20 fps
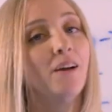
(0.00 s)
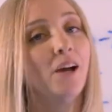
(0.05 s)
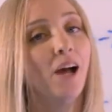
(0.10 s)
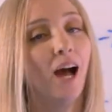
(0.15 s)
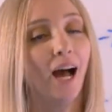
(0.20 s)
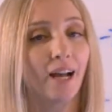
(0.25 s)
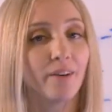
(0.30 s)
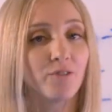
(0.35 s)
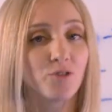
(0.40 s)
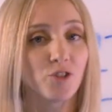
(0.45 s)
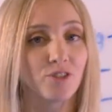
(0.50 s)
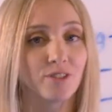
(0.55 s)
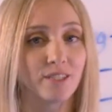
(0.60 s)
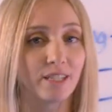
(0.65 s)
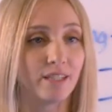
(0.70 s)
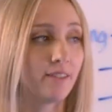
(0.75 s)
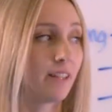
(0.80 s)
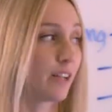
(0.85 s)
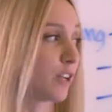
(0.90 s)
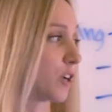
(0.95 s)
I've just
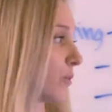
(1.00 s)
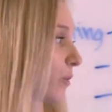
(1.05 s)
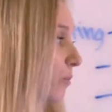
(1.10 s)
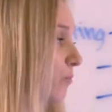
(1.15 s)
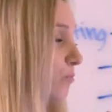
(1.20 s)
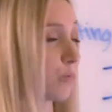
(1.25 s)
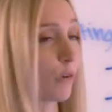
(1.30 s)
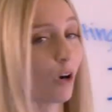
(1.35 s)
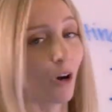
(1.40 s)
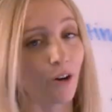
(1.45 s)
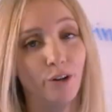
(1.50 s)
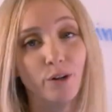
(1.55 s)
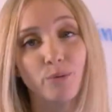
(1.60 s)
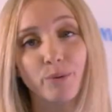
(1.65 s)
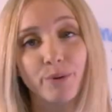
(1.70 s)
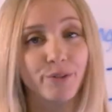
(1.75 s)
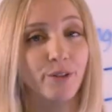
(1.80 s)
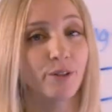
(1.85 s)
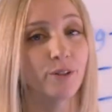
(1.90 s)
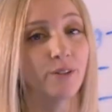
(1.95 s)
seen that going broader
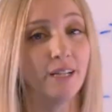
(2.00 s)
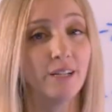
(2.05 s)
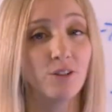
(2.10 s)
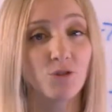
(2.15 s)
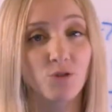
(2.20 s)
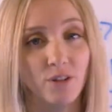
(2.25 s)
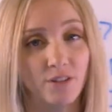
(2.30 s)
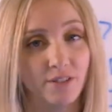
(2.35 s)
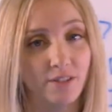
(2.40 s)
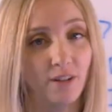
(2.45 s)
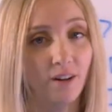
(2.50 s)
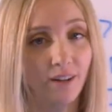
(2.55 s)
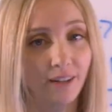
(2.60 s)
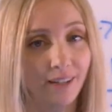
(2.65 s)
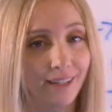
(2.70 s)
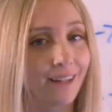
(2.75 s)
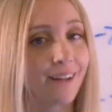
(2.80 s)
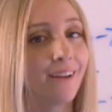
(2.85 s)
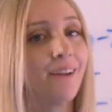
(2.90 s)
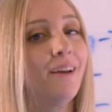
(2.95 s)
with your interest
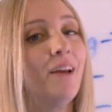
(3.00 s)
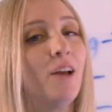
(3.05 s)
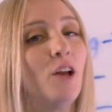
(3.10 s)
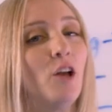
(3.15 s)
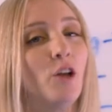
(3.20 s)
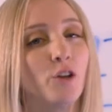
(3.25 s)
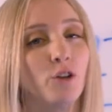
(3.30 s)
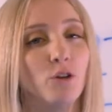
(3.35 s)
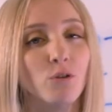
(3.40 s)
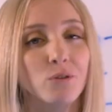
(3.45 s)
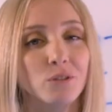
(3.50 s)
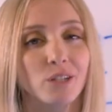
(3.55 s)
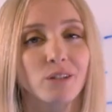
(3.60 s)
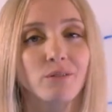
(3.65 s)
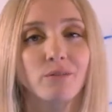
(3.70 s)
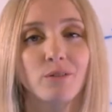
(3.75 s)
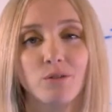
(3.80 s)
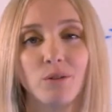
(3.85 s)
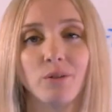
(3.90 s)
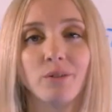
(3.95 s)
targeting usually
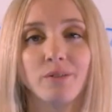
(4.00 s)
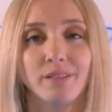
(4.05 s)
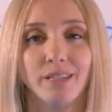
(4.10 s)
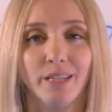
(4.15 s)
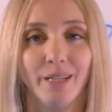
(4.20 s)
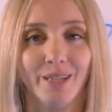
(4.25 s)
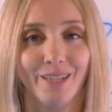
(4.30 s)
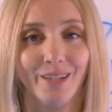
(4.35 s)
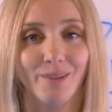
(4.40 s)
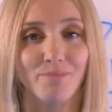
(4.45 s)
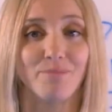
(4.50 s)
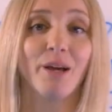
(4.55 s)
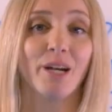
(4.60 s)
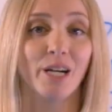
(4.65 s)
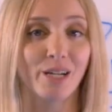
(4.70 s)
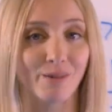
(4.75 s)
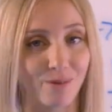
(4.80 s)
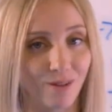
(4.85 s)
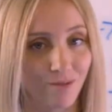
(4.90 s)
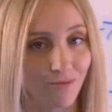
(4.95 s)
results in
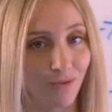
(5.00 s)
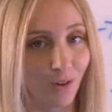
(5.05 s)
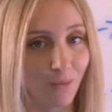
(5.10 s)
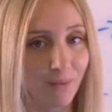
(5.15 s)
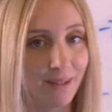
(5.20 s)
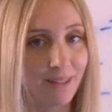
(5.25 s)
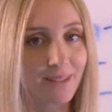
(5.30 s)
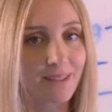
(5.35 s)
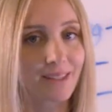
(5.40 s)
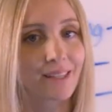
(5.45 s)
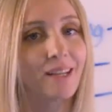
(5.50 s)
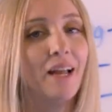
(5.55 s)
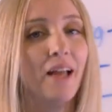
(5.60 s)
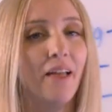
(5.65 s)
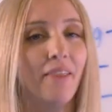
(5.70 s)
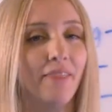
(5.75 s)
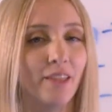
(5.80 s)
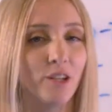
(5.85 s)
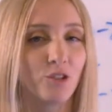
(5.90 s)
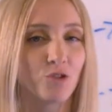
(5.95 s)
better performance
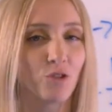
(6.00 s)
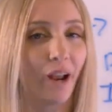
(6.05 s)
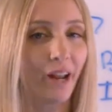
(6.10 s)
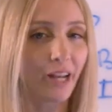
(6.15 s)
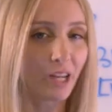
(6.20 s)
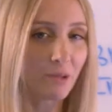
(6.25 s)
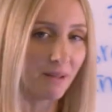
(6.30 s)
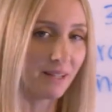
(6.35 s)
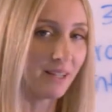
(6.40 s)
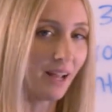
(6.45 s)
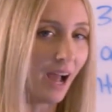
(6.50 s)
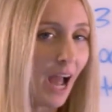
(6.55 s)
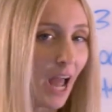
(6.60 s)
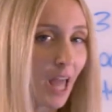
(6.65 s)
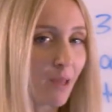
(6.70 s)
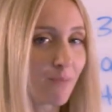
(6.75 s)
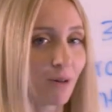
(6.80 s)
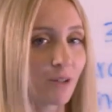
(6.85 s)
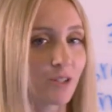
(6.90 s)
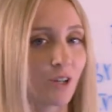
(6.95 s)
than trying to be
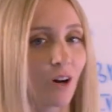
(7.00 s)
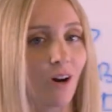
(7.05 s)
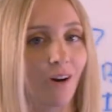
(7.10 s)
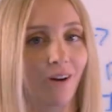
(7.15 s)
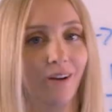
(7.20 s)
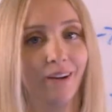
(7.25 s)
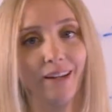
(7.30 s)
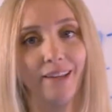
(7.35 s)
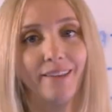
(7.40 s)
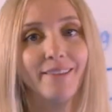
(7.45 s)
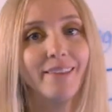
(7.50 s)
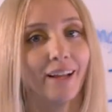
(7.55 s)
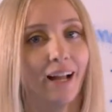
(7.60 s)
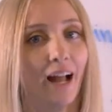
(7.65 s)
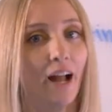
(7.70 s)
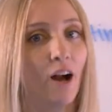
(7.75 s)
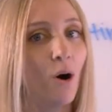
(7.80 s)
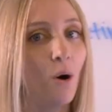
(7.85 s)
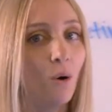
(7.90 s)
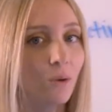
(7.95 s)
hyper targeted. Like
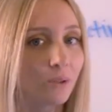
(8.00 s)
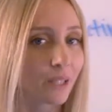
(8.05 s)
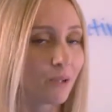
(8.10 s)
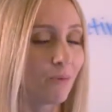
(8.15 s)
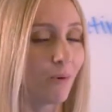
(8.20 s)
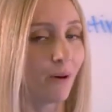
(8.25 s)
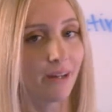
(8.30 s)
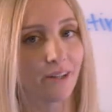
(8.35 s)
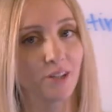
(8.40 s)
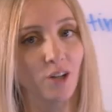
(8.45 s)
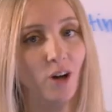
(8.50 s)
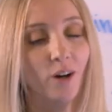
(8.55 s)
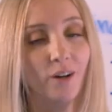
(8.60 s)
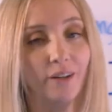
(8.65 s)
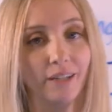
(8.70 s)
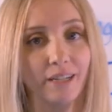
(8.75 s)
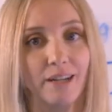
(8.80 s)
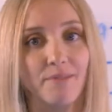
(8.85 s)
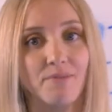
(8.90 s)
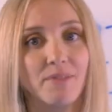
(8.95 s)
I only want to
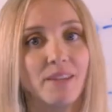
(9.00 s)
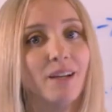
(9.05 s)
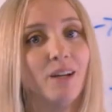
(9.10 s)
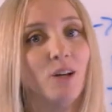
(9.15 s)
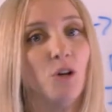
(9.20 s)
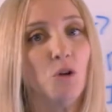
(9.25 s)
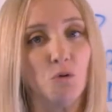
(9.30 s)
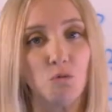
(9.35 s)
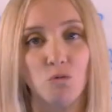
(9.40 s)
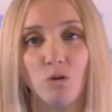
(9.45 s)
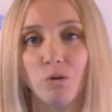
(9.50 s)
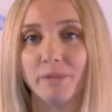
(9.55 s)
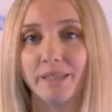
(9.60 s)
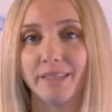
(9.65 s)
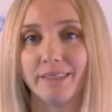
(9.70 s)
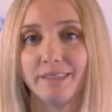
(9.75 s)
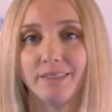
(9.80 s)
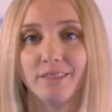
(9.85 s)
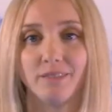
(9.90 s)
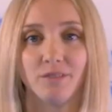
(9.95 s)
target
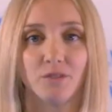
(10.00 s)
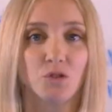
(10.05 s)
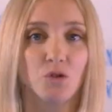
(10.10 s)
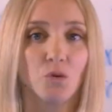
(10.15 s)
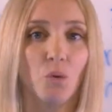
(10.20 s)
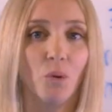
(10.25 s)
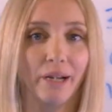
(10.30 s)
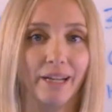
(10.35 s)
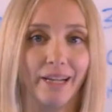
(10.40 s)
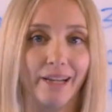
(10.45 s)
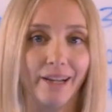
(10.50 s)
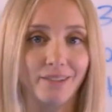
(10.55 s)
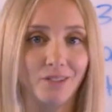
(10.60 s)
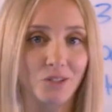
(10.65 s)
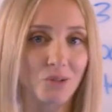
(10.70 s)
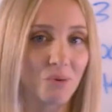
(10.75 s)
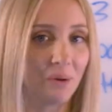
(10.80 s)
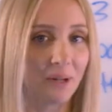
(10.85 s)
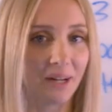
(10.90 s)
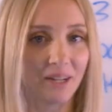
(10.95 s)
women 20 to
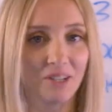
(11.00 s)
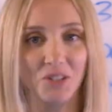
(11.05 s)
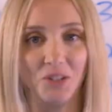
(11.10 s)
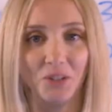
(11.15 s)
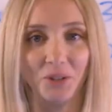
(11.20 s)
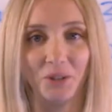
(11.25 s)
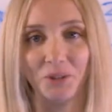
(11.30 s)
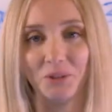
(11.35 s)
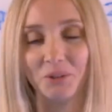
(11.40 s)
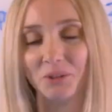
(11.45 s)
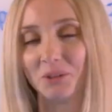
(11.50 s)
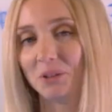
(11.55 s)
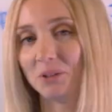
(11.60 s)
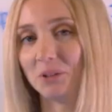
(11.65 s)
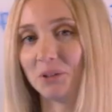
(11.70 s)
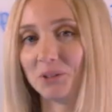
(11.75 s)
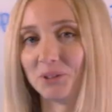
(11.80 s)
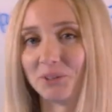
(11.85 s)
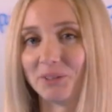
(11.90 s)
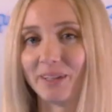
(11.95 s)
22
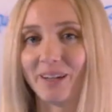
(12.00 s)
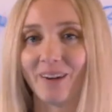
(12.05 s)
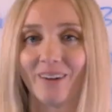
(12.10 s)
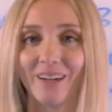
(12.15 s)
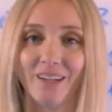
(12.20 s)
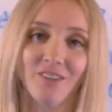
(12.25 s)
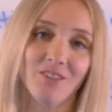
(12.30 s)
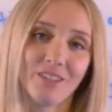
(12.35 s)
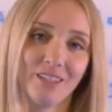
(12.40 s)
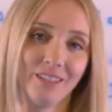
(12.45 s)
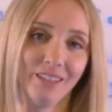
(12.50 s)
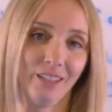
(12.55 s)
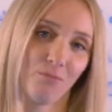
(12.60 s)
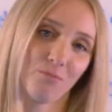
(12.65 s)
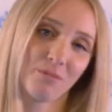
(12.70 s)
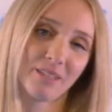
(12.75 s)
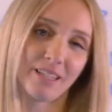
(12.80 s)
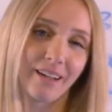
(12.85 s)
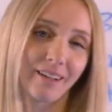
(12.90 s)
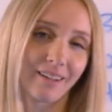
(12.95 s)
who are interested in
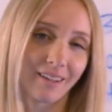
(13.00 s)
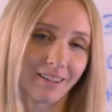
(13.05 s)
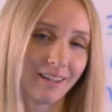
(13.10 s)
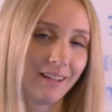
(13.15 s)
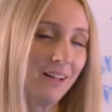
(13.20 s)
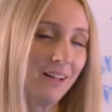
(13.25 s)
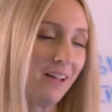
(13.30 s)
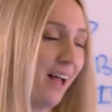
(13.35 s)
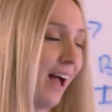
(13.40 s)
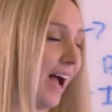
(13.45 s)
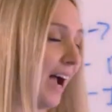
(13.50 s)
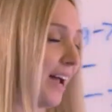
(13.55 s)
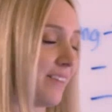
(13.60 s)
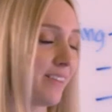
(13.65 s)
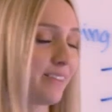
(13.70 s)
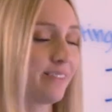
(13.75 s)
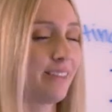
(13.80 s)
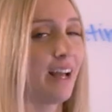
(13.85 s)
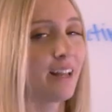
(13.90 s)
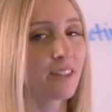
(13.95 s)
lipstick. I
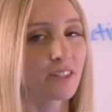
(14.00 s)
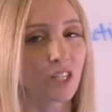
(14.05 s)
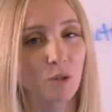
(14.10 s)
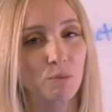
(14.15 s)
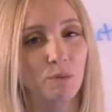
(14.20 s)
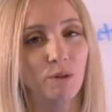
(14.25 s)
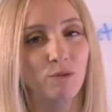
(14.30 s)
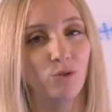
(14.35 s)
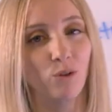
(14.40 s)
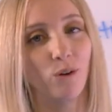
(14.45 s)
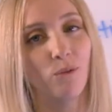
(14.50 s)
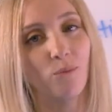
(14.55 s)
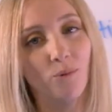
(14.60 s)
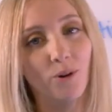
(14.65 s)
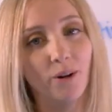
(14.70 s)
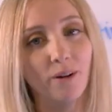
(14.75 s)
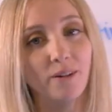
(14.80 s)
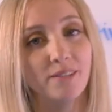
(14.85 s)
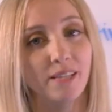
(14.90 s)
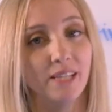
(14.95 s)
think that's going to perform
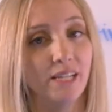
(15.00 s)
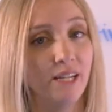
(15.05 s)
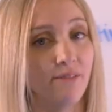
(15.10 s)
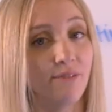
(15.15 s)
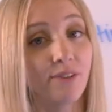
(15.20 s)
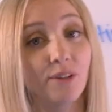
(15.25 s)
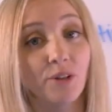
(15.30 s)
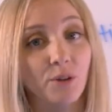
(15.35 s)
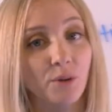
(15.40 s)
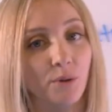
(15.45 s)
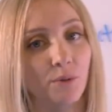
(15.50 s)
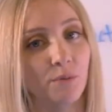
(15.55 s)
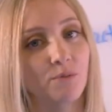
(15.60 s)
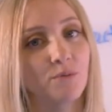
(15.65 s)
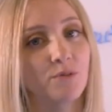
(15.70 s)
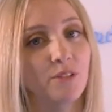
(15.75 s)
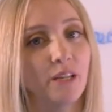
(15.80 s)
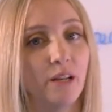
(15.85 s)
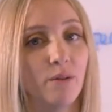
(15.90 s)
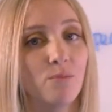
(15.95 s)
worse than if you
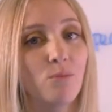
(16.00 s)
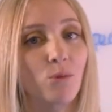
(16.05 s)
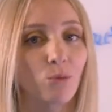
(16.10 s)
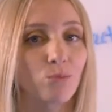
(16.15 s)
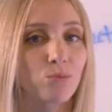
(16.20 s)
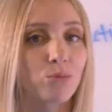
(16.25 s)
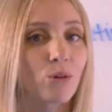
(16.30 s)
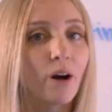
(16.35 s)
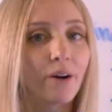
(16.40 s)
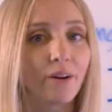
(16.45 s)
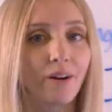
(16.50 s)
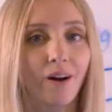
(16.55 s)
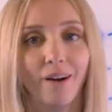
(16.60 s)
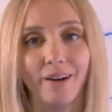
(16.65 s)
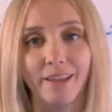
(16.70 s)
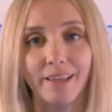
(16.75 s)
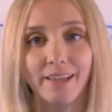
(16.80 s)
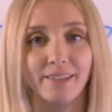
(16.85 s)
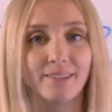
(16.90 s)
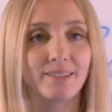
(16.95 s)
did a more broad
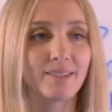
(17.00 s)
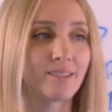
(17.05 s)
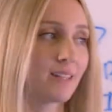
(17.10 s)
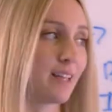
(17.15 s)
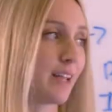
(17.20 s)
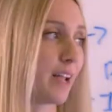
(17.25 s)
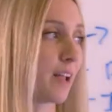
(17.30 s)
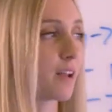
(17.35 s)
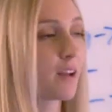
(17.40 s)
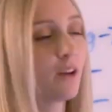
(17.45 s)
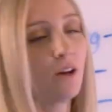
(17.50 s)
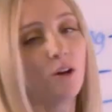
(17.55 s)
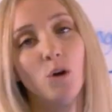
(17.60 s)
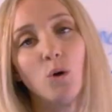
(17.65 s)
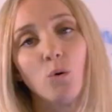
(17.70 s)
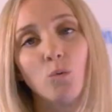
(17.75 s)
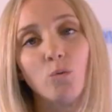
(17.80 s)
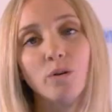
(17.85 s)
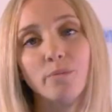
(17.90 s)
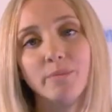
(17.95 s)
audience, like
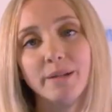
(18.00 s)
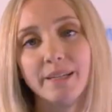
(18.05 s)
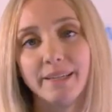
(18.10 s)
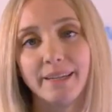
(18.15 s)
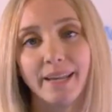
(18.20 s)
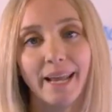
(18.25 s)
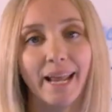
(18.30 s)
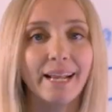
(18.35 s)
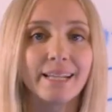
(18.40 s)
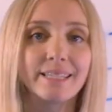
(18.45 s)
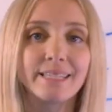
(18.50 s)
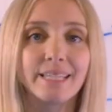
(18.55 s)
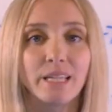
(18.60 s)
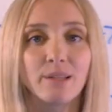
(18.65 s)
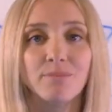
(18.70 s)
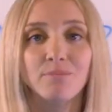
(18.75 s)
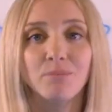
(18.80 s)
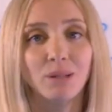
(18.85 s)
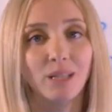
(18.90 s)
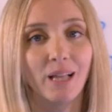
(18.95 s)
women
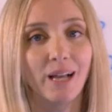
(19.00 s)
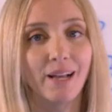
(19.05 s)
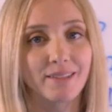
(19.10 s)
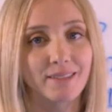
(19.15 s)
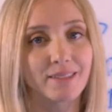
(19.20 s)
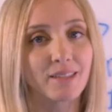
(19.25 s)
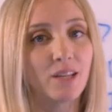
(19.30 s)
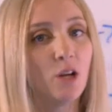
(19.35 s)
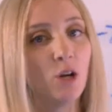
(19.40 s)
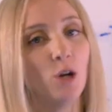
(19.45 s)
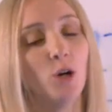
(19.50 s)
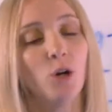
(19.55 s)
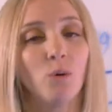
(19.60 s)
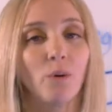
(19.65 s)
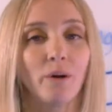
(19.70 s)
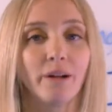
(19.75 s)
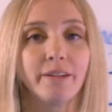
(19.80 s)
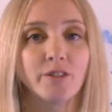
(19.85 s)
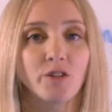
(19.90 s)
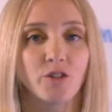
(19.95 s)
18 plus who
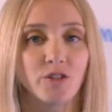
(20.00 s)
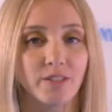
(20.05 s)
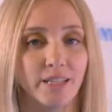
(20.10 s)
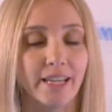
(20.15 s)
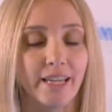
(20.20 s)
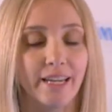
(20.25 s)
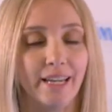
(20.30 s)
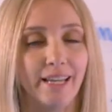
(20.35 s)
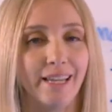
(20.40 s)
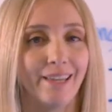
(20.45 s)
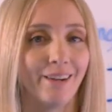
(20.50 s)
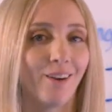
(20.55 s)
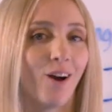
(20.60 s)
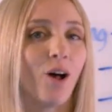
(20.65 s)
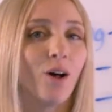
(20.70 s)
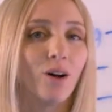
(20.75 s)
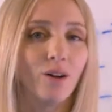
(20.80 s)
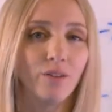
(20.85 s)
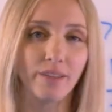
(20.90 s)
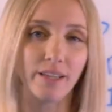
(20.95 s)
are interested in
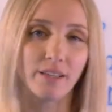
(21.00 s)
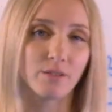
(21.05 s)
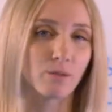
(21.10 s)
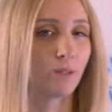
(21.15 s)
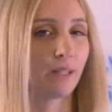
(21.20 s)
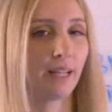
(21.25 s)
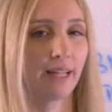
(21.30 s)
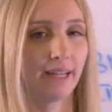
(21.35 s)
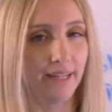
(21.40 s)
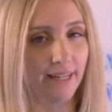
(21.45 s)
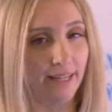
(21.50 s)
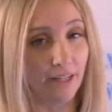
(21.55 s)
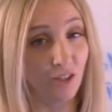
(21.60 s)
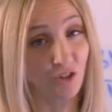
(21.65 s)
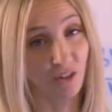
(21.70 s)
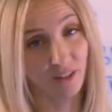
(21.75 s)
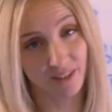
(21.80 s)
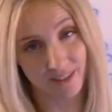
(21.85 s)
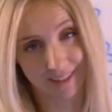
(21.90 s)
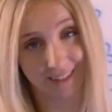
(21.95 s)
all of these related
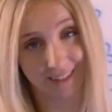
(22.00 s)
interests and